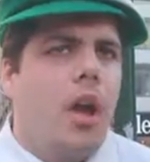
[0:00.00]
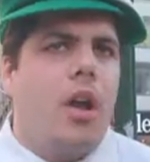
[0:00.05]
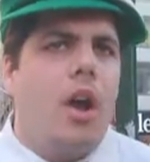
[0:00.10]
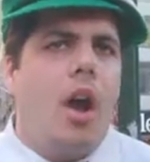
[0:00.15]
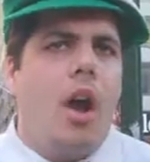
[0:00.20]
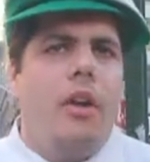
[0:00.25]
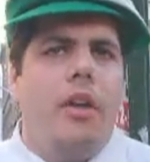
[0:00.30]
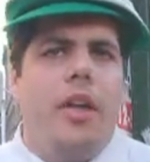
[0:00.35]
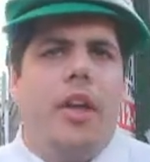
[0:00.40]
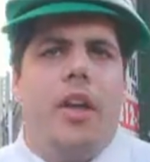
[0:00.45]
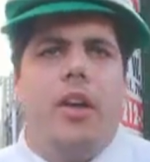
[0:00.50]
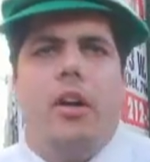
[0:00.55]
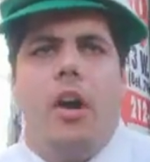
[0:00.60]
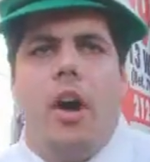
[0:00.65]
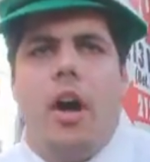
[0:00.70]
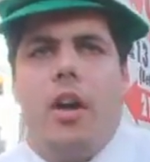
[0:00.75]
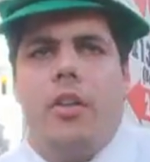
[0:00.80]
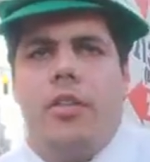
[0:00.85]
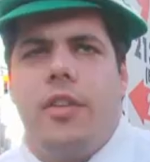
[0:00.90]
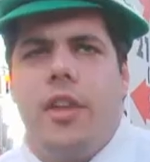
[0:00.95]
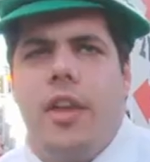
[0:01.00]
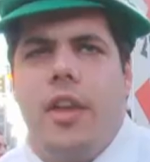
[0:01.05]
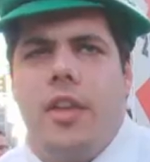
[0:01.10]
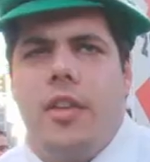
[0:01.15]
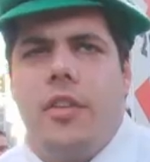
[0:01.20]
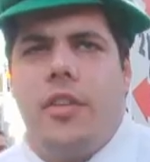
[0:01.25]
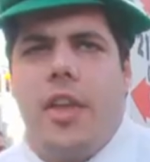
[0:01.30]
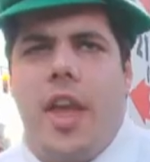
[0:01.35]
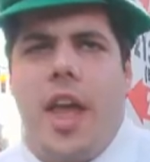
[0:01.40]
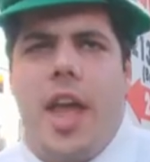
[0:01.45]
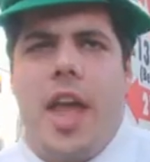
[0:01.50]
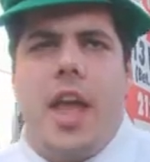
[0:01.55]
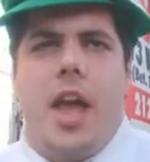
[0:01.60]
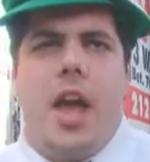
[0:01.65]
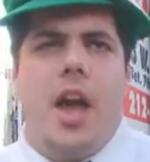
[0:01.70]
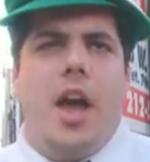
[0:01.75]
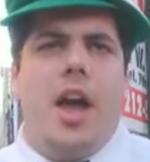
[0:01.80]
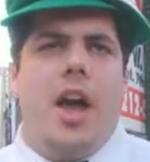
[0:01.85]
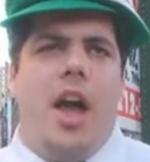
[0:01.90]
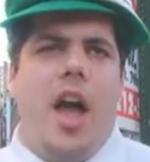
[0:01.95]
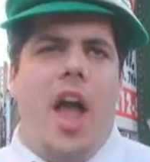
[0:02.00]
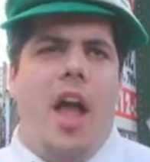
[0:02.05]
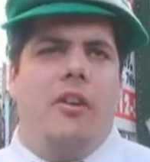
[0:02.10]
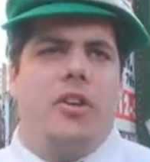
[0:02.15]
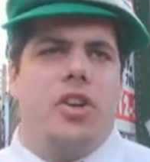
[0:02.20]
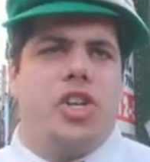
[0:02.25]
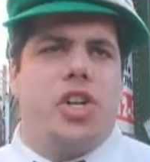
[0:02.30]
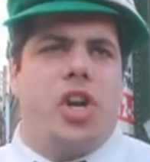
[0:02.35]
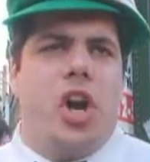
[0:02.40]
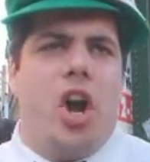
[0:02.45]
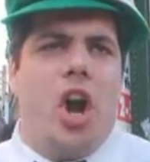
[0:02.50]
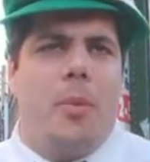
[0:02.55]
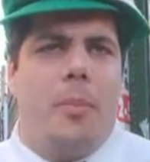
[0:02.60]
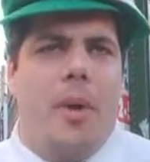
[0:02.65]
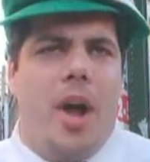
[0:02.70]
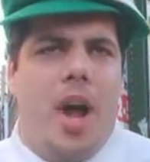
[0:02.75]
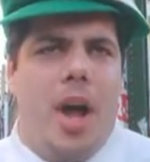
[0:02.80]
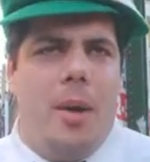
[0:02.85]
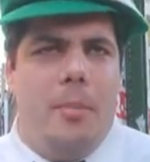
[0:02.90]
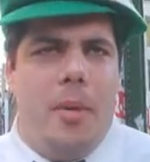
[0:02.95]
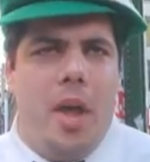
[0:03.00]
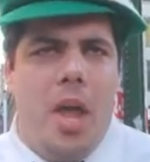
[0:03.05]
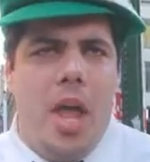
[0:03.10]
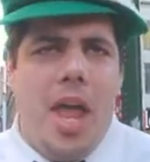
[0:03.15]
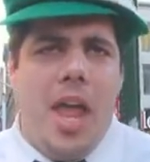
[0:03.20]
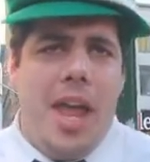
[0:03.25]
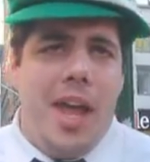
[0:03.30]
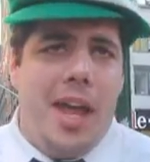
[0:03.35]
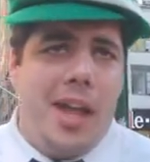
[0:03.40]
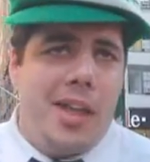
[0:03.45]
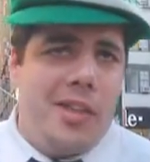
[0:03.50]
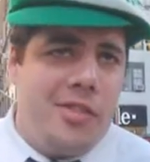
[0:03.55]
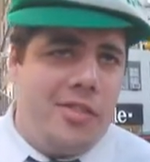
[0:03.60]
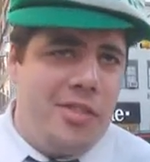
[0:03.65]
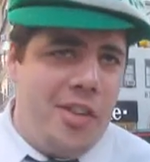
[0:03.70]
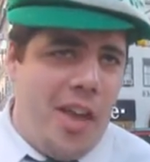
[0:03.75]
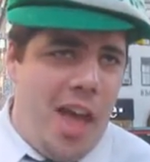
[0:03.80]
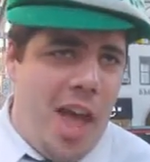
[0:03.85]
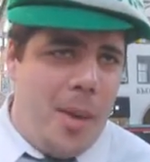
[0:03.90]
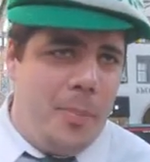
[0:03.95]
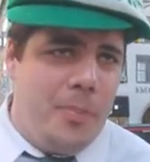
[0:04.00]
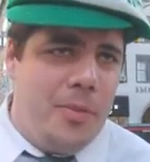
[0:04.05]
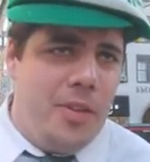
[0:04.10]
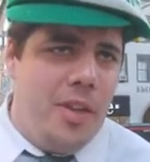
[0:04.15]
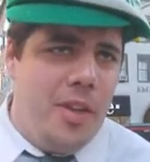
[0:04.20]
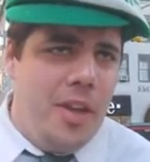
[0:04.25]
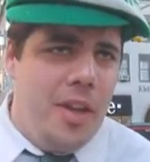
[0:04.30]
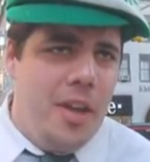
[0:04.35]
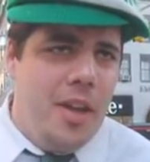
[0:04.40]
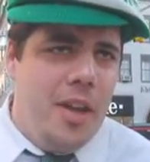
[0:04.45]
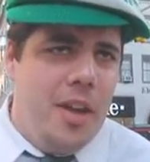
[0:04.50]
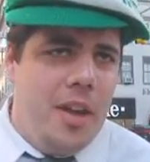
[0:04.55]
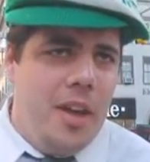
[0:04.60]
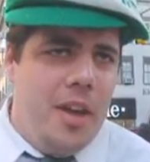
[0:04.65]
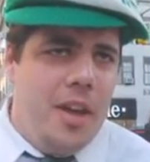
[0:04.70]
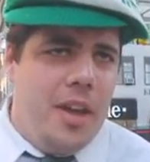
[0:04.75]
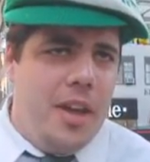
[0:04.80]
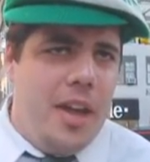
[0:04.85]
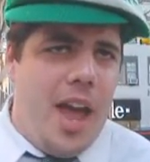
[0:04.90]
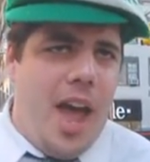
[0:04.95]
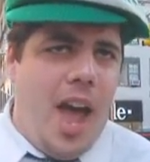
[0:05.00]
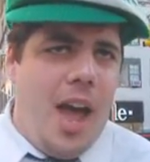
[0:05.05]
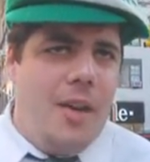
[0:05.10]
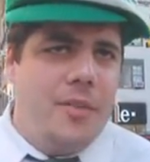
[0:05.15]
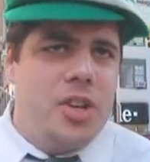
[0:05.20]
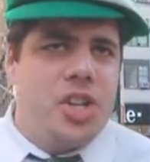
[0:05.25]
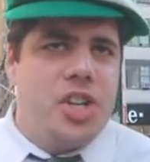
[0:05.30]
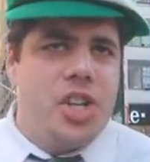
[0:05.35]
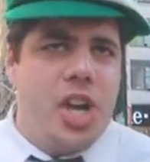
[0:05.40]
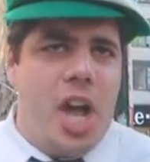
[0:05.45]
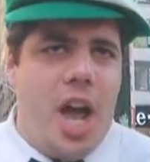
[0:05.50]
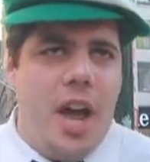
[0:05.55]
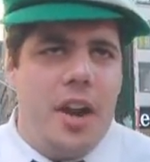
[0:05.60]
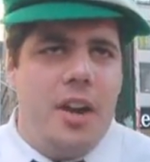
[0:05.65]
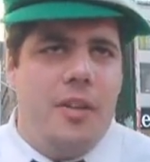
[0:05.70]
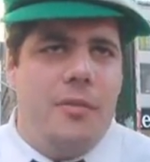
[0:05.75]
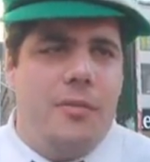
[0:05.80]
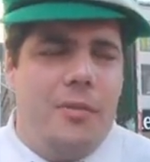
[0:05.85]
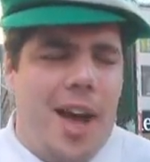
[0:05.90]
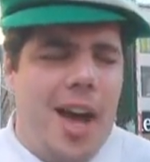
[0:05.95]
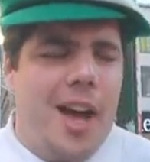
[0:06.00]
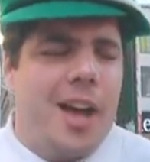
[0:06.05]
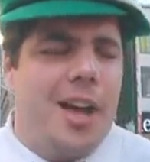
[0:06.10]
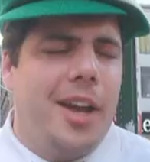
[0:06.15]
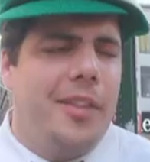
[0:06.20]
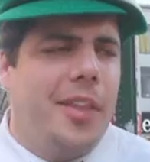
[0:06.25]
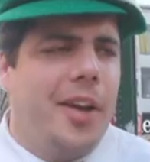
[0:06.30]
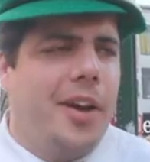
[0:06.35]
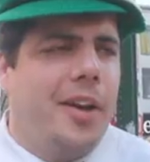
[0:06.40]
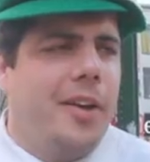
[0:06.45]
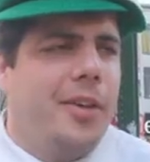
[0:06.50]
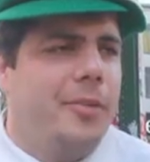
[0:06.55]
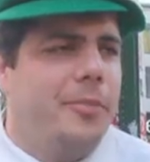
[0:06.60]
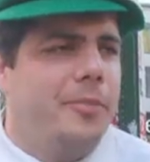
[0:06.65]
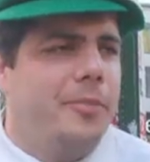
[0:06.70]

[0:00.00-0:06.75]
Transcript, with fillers: A Karlie Kloss is a uh, Irish car bomb, except you have a shot of vodka in there.